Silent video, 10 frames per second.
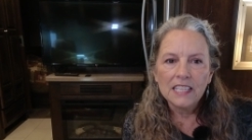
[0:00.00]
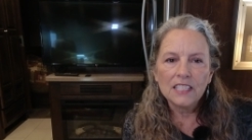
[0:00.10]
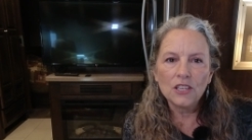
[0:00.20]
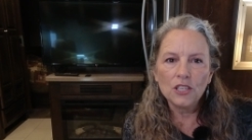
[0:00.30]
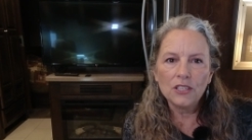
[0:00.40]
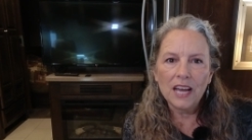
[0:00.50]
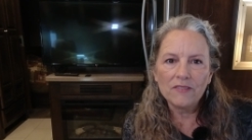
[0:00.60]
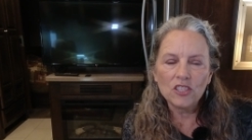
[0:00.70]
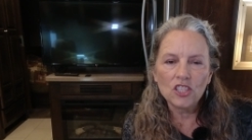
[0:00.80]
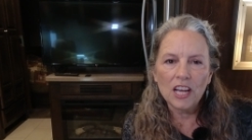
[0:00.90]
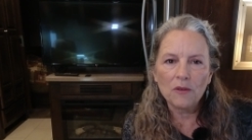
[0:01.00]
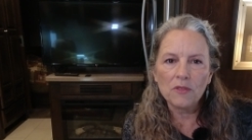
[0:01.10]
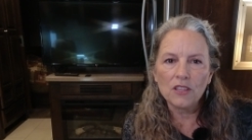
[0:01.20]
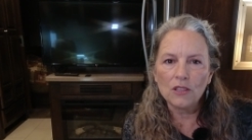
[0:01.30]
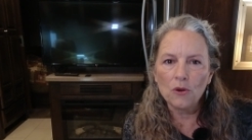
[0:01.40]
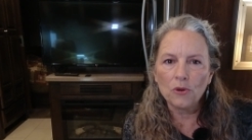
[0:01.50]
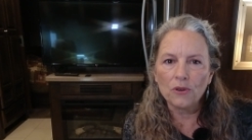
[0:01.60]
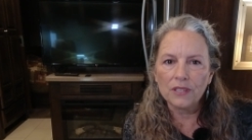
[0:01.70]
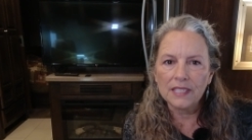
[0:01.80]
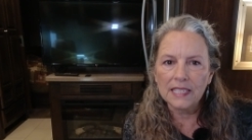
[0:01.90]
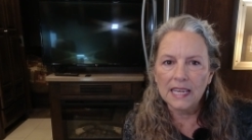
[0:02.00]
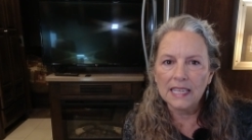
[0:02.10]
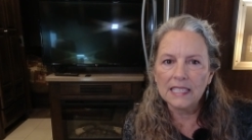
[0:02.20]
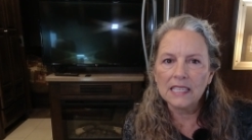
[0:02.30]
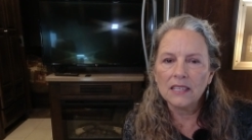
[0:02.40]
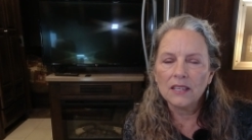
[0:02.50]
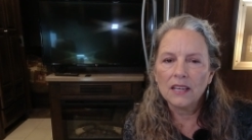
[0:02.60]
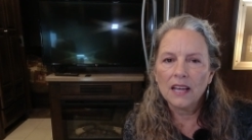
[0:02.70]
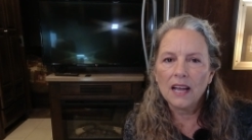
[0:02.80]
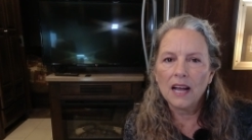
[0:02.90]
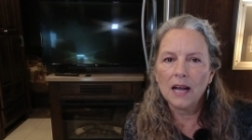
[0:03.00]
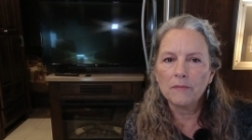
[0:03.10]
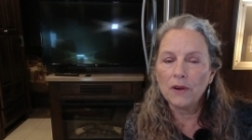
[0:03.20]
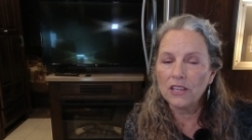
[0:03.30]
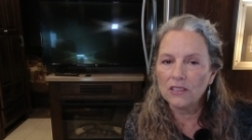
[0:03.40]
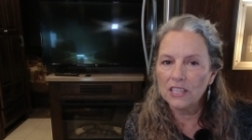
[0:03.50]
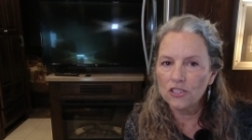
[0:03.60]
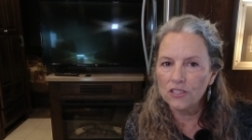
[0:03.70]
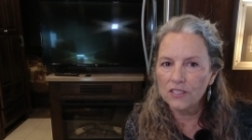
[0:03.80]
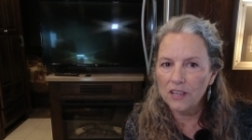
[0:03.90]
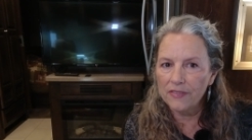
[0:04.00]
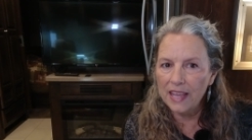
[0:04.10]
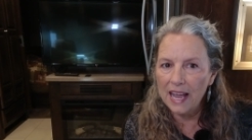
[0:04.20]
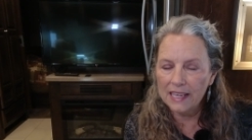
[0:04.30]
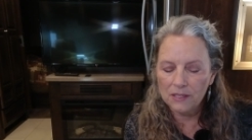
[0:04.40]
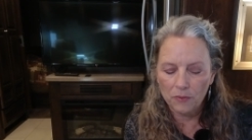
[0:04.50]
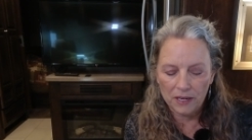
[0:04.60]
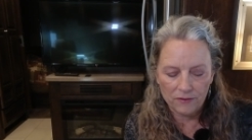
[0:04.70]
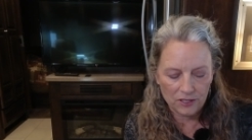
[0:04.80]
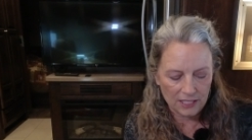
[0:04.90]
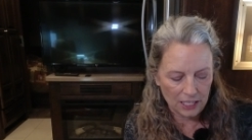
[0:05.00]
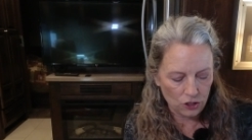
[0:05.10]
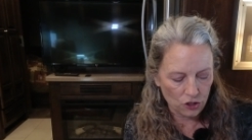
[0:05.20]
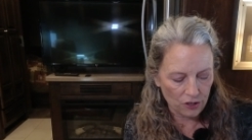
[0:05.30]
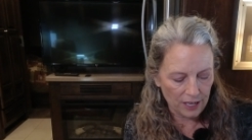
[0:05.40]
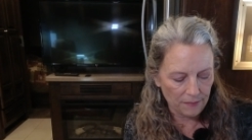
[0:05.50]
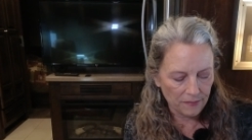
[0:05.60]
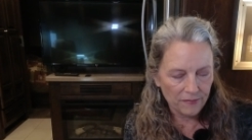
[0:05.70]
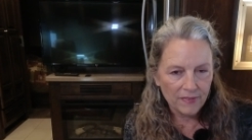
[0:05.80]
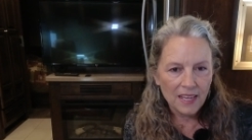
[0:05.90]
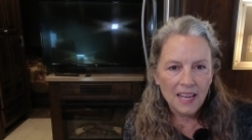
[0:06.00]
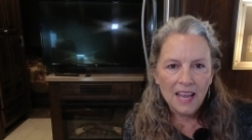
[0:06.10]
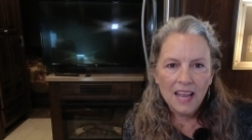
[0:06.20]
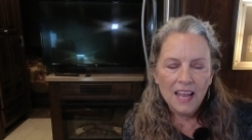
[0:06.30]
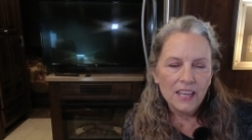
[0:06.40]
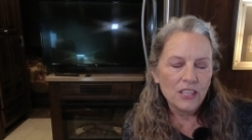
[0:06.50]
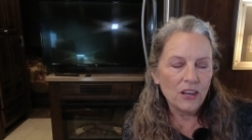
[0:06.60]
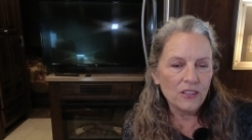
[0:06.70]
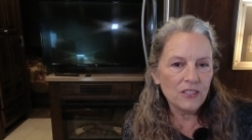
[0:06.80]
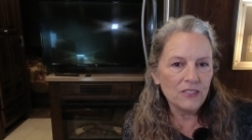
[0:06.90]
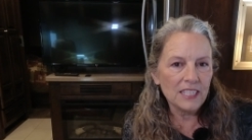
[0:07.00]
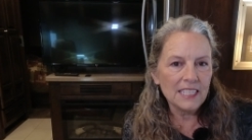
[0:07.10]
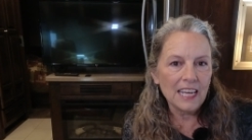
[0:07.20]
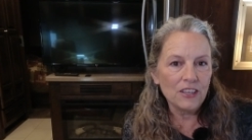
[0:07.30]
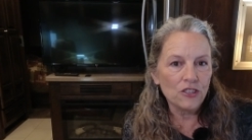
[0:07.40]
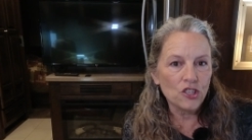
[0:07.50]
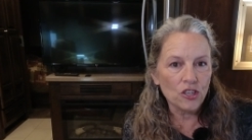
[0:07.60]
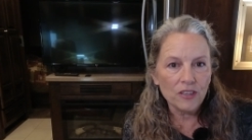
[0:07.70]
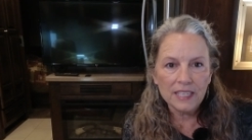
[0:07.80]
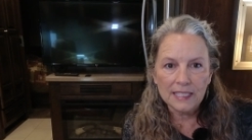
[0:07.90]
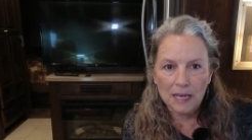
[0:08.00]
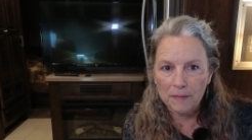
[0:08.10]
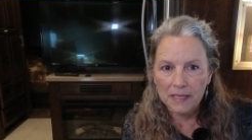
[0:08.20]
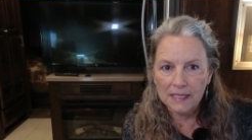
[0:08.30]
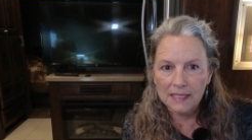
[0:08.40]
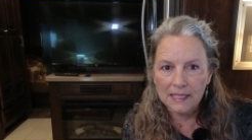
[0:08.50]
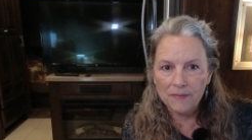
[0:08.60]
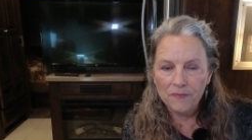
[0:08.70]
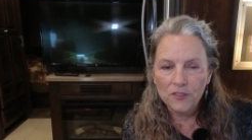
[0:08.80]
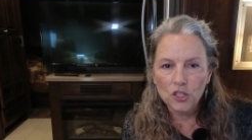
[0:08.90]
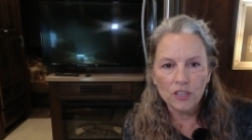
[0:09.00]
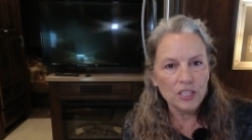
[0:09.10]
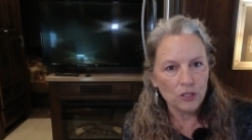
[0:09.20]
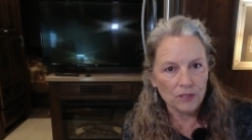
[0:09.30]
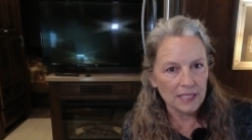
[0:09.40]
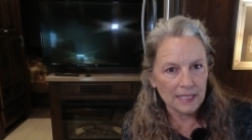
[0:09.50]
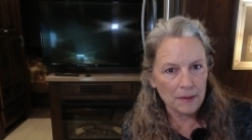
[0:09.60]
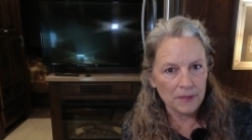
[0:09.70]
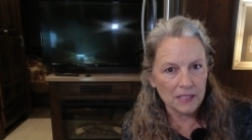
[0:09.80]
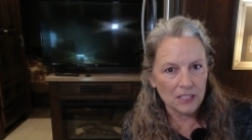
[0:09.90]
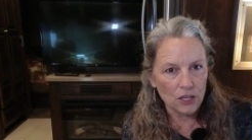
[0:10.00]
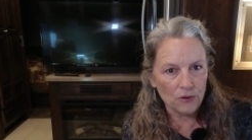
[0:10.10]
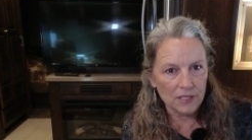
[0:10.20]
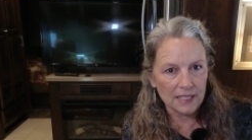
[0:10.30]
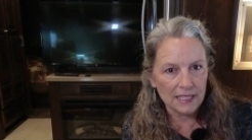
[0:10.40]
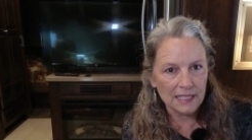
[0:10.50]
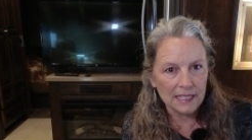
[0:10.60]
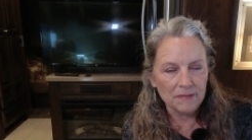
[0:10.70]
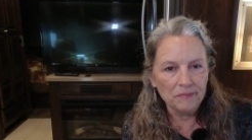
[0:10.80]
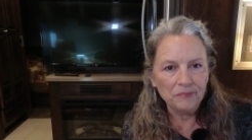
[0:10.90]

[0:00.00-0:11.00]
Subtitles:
So you'd have to check with the local or state regulations on that, whatever state you're in. You also need to get your jury duty summons notices.